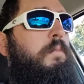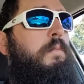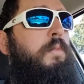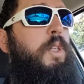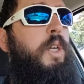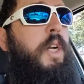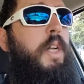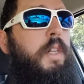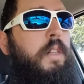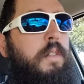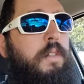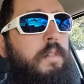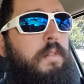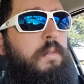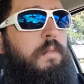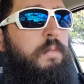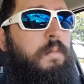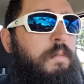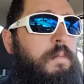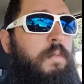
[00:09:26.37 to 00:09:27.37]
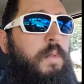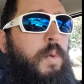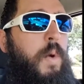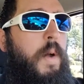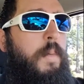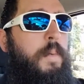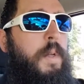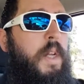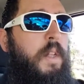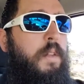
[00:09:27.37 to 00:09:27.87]
Drained and
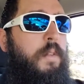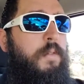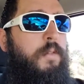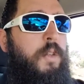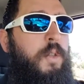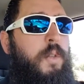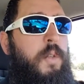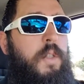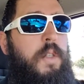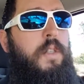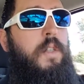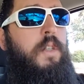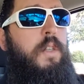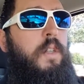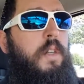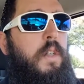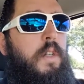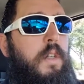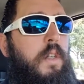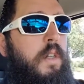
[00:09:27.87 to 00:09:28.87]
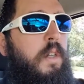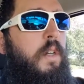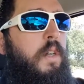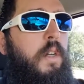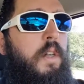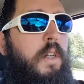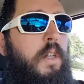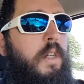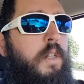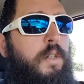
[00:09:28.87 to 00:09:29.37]
swapped out the fluids,
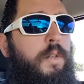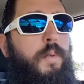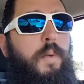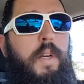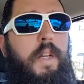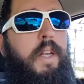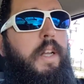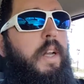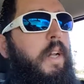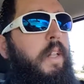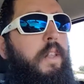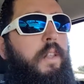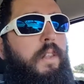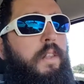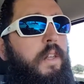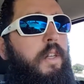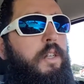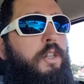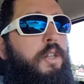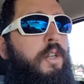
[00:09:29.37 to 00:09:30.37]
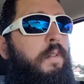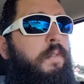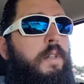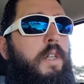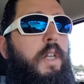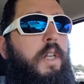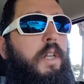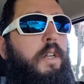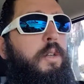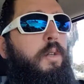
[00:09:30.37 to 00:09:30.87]
and I swear to God, the thing shifts
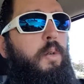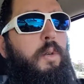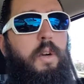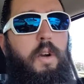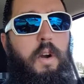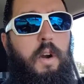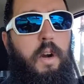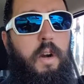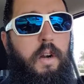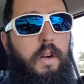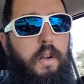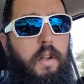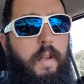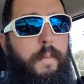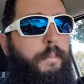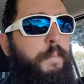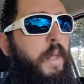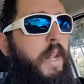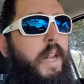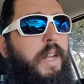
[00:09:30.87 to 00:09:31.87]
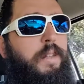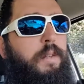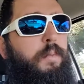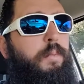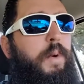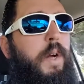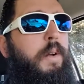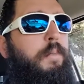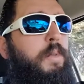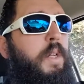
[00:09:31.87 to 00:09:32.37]
like a new car. It
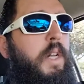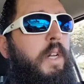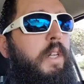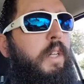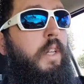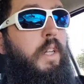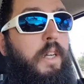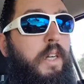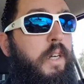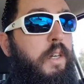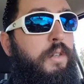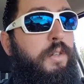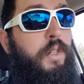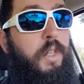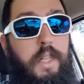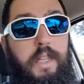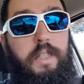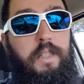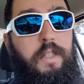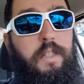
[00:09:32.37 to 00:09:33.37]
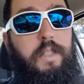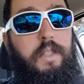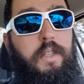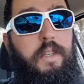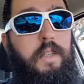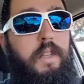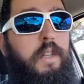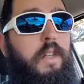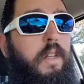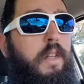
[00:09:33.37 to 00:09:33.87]
hasn't popped out of gear since.
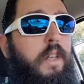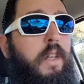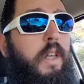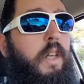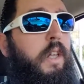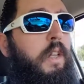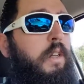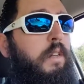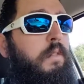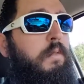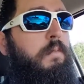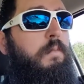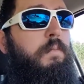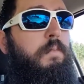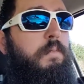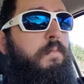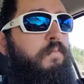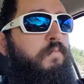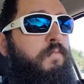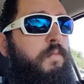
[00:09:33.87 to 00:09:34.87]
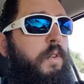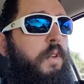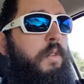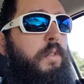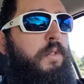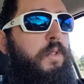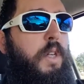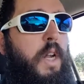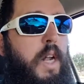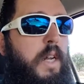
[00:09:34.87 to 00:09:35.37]
It
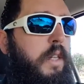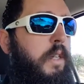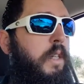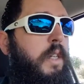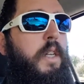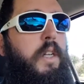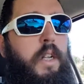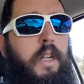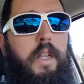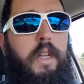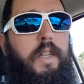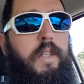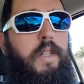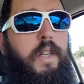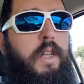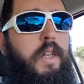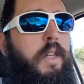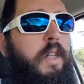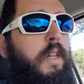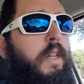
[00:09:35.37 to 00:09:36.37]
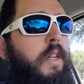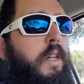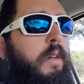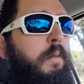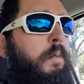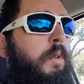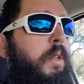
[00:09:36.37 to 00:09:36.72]
solidly clicks in.